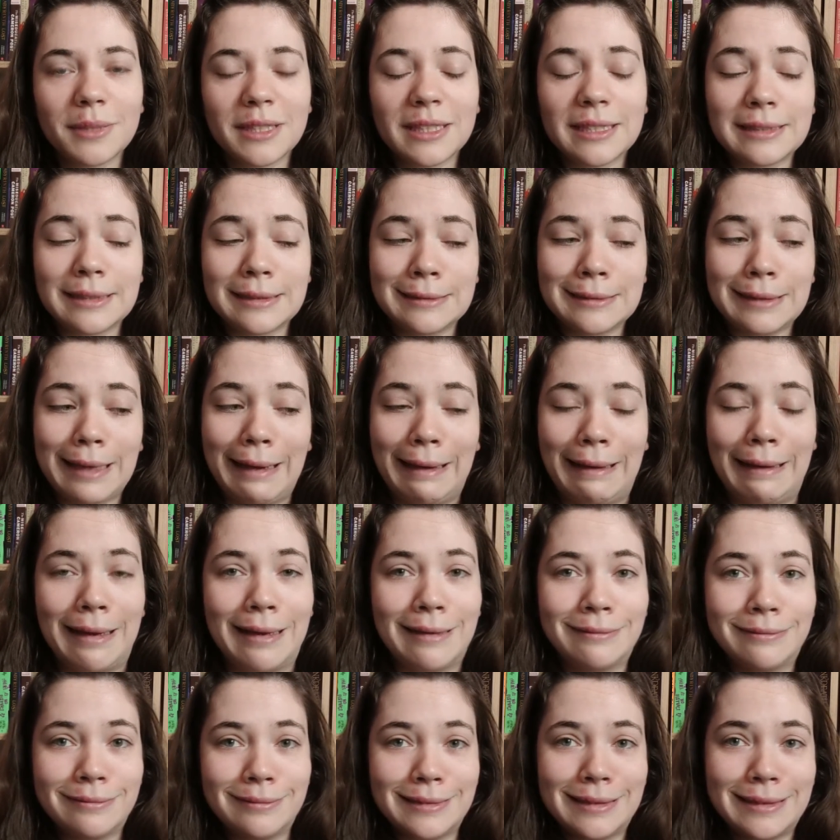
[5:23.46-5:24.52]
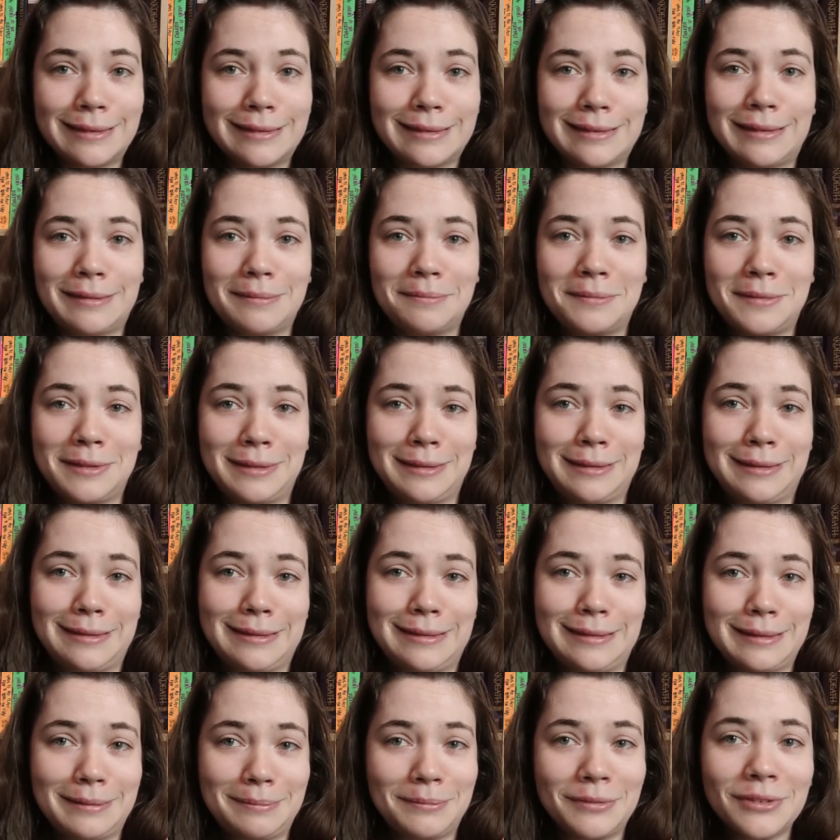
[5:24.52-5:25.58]
because it's awfully similar
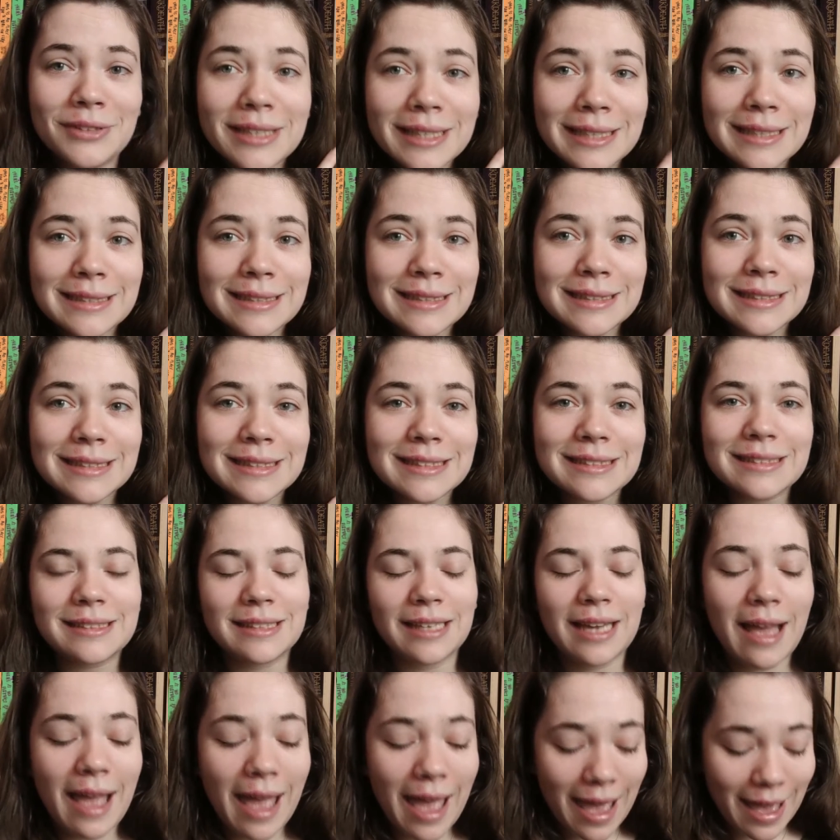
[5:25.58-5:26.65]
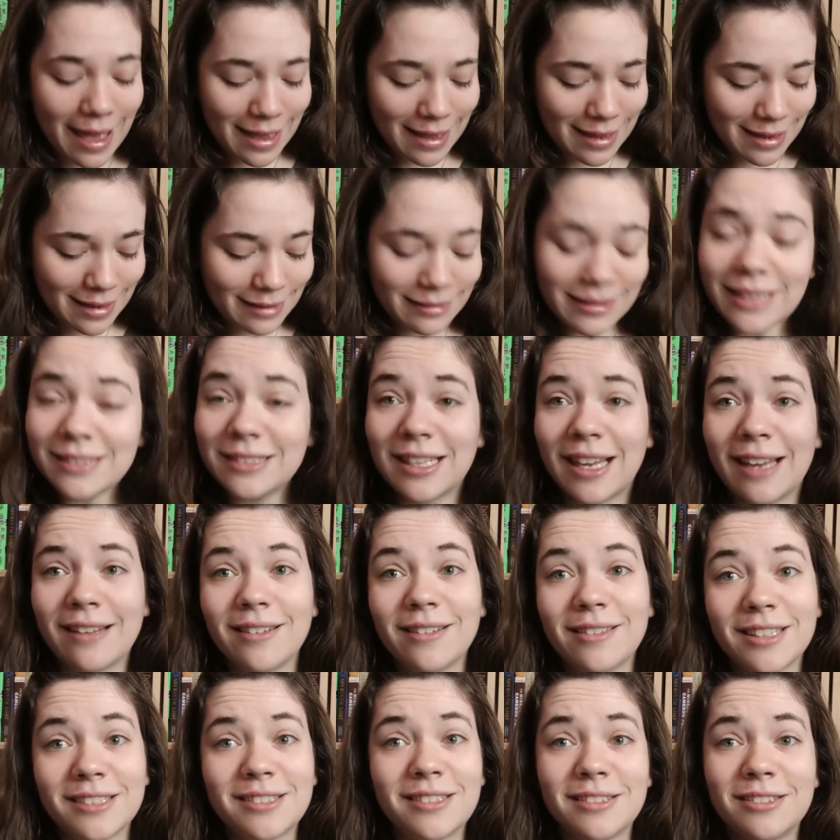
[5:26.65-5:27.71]
to someone else. And that
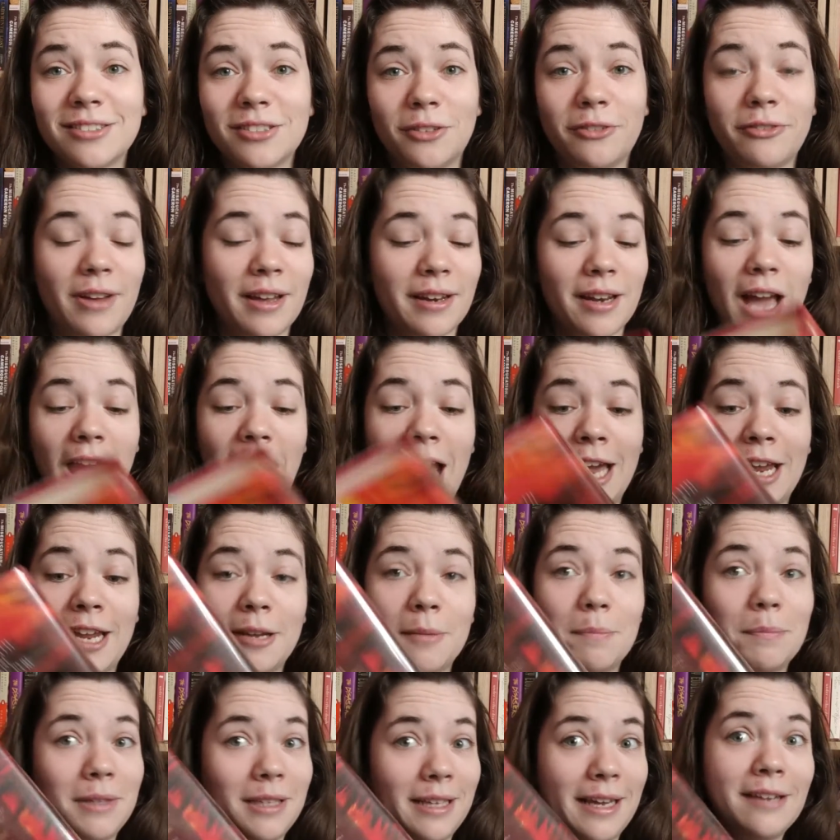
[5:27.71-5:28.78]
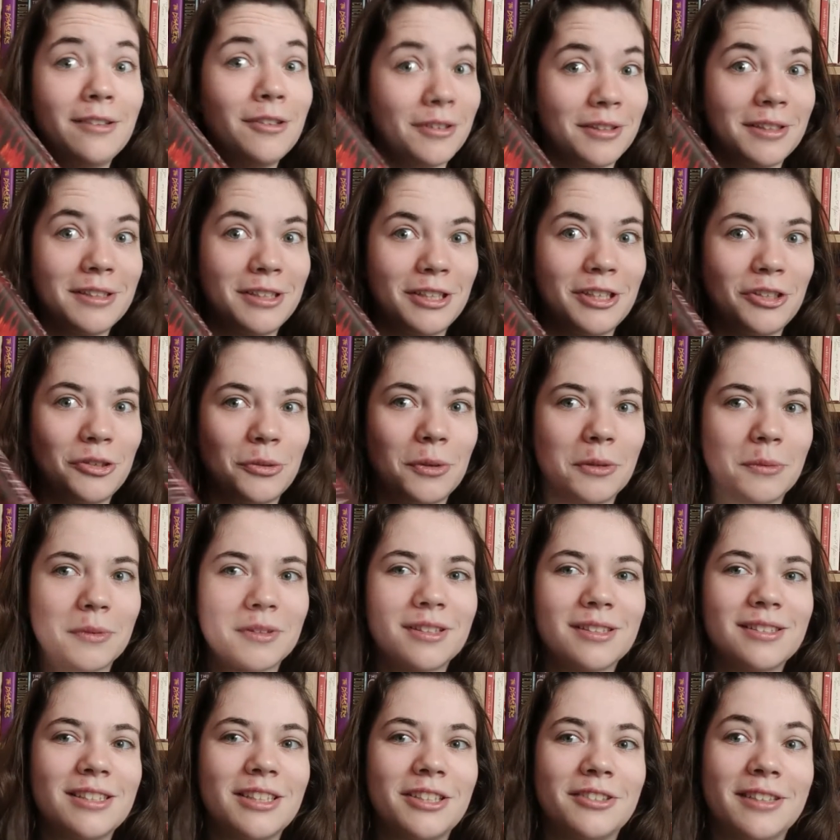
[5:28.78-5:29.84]
said, this is still fun. I plan on continuing
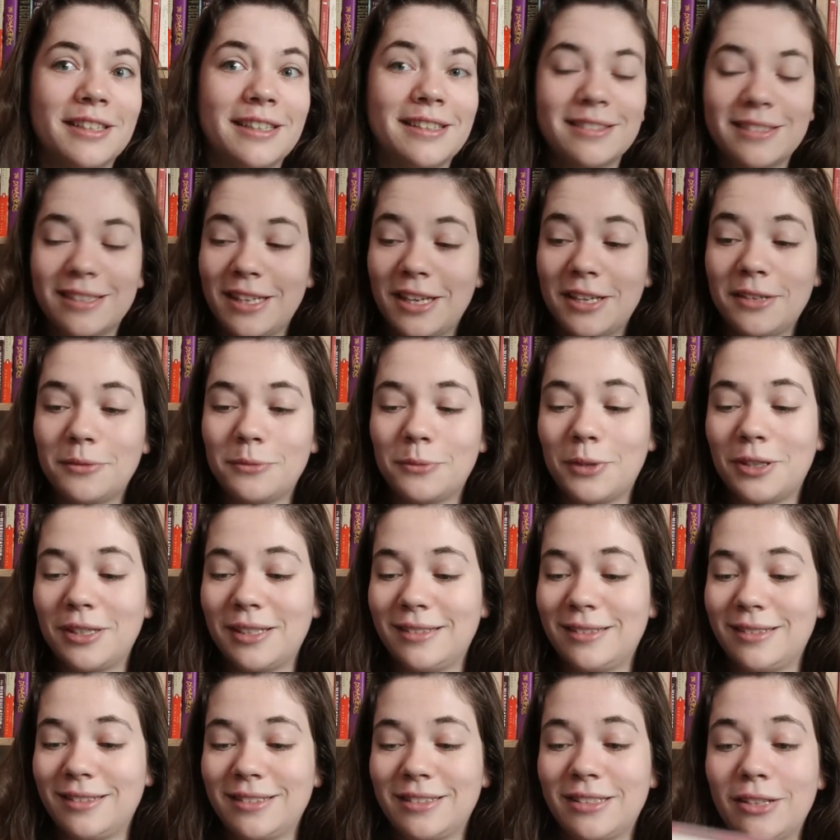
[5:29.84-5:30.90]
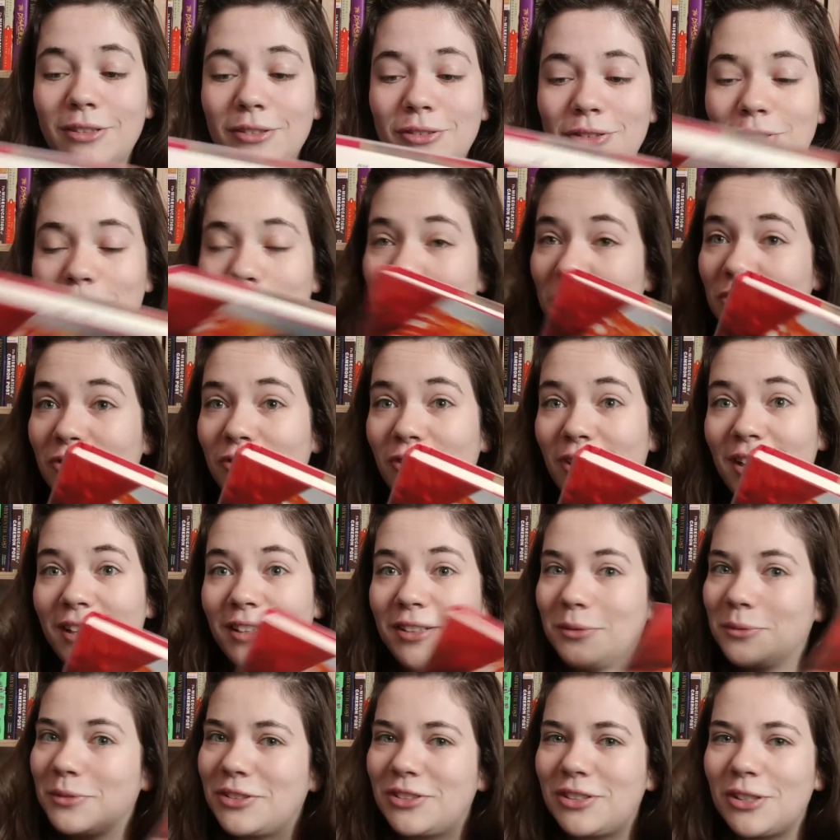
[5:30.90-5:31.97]
with the series. It was so much
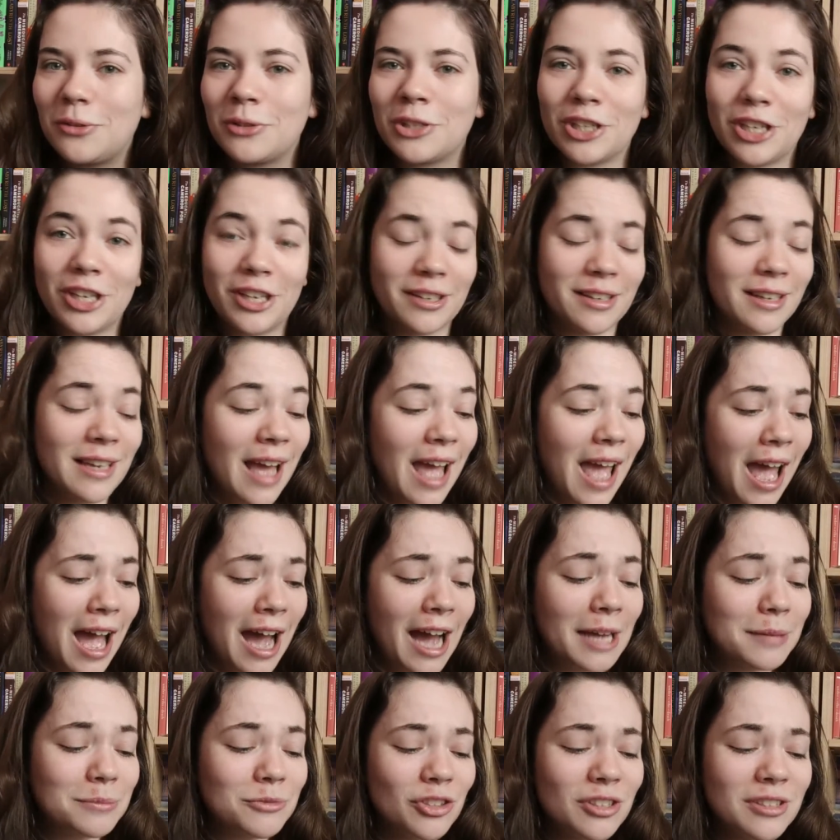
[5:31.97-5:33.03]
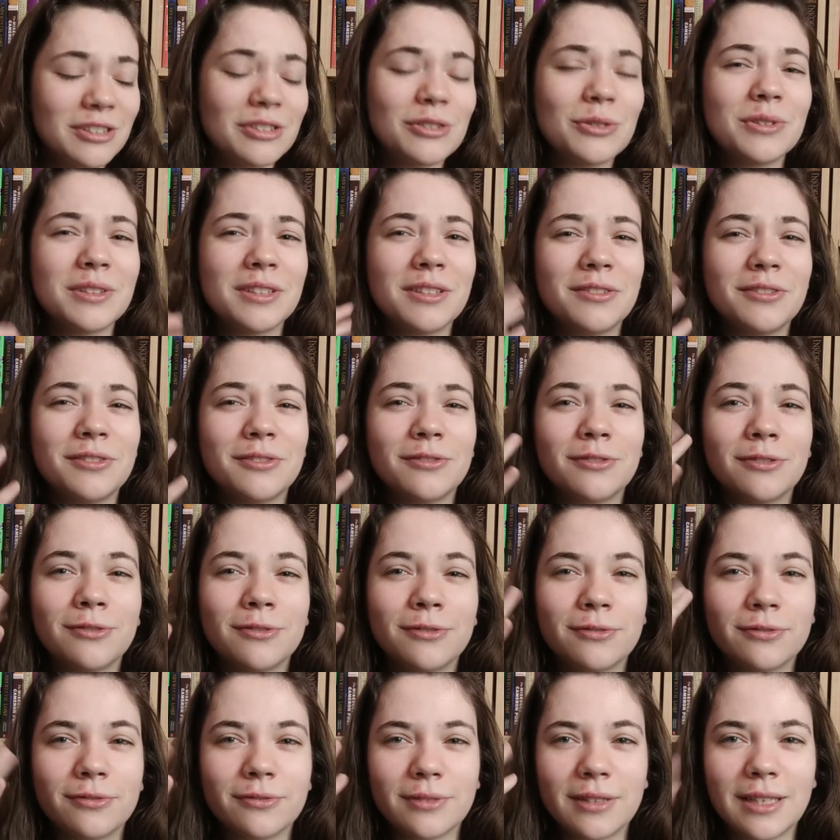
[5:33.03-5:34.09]
fun. It was so good. I'm just sort
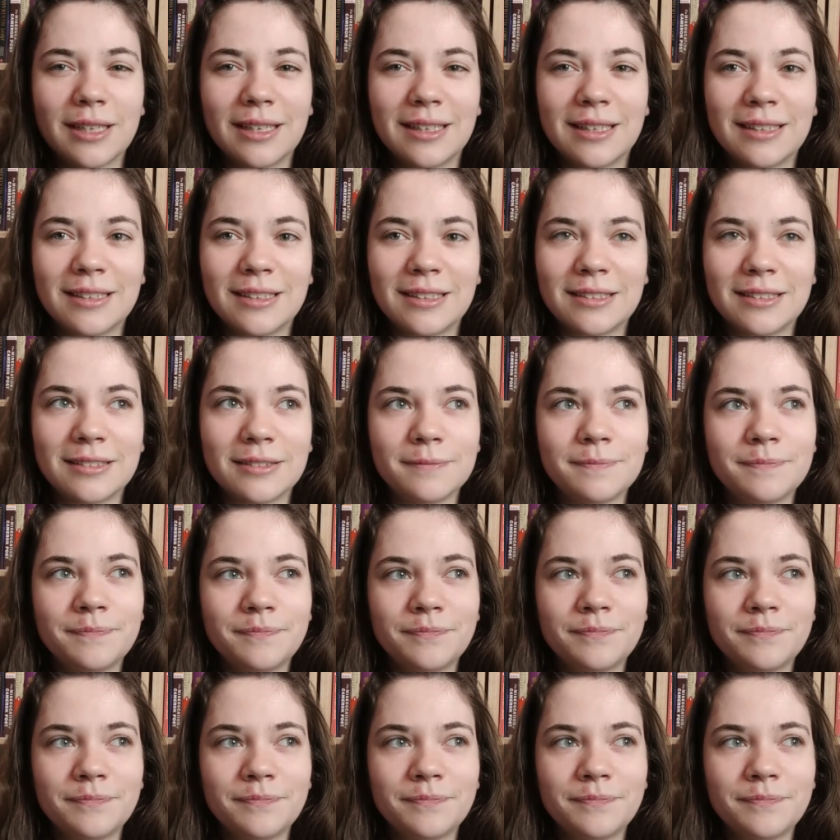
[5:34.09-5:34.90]
of, I